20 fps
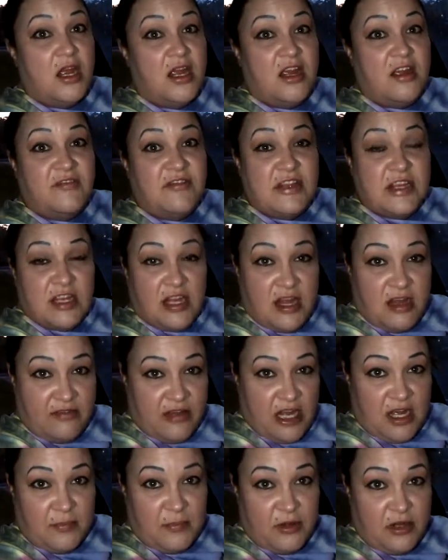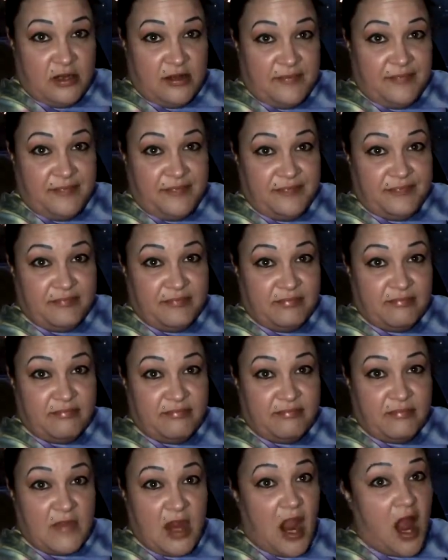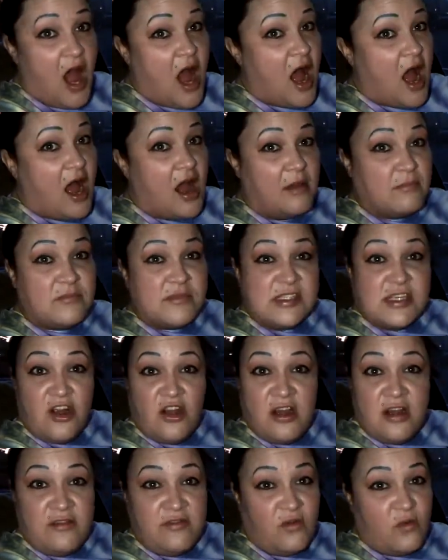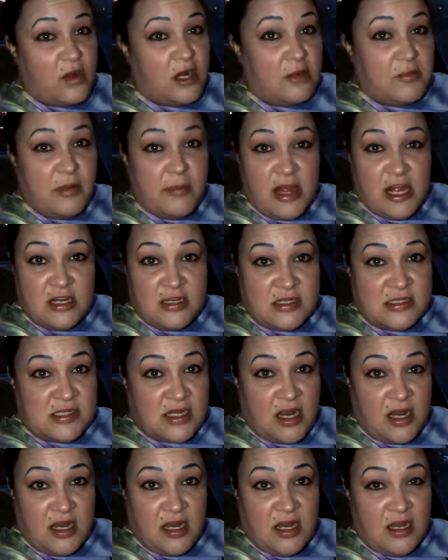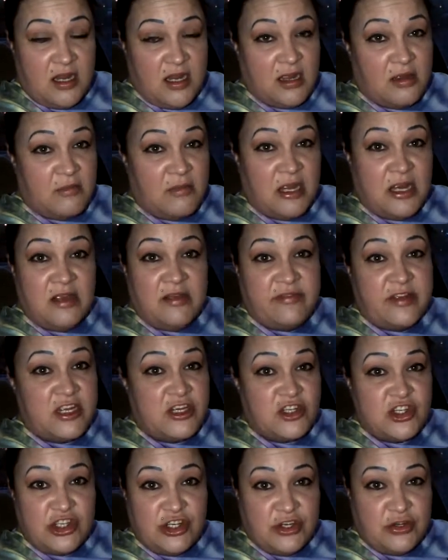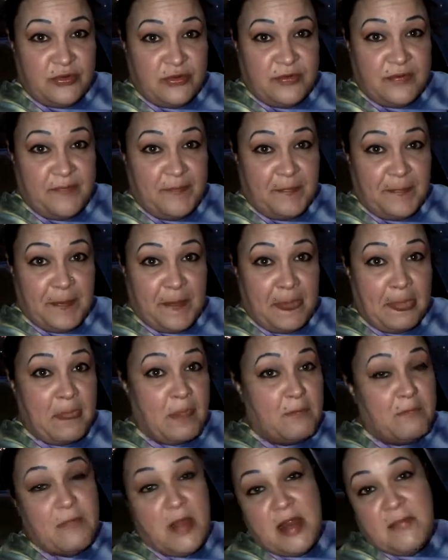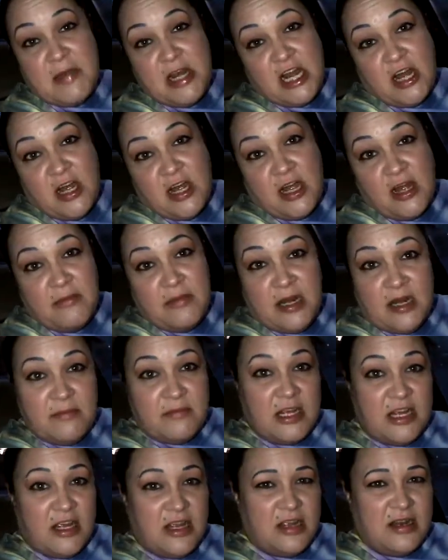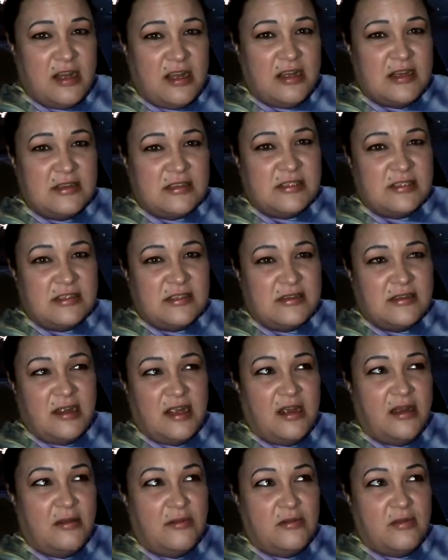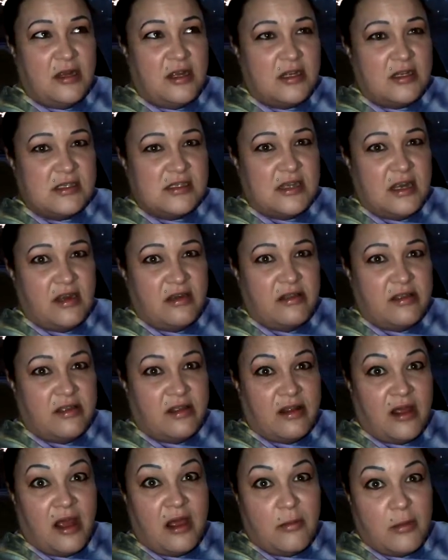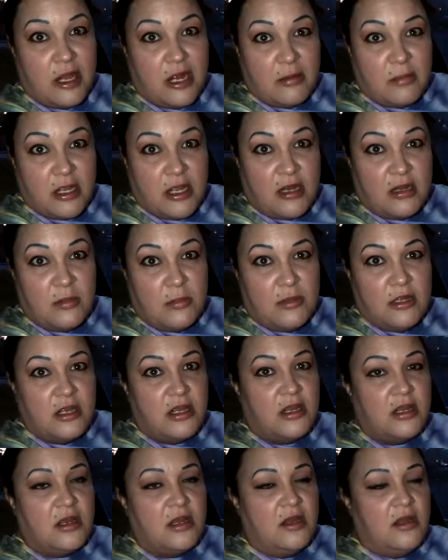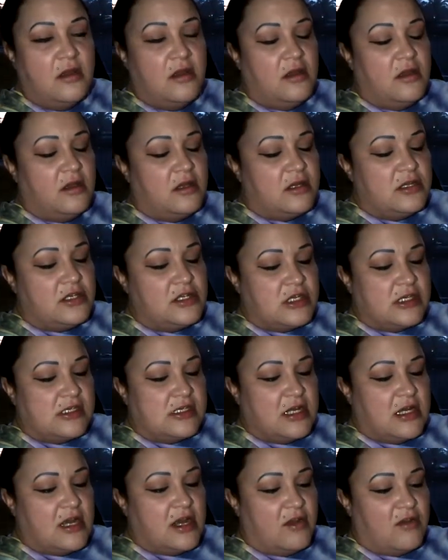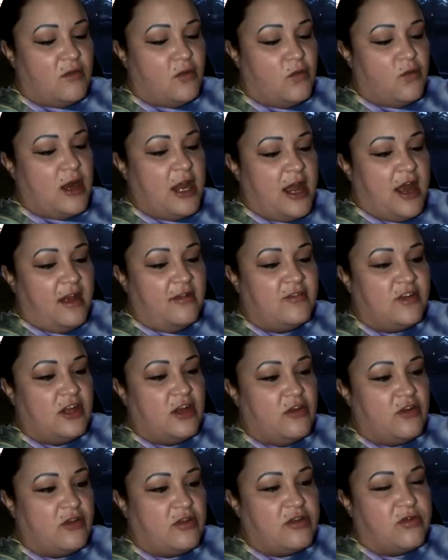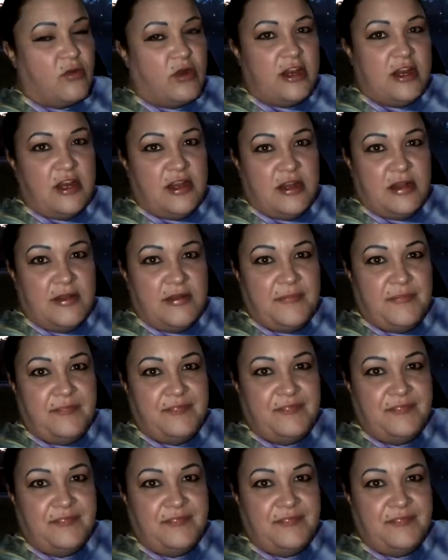If you love opera, I'm sorry for what I'm about to say. It may offend you. Maybe not. I mean, I'm not going to say anything that bad about it, but just, we have to go to 3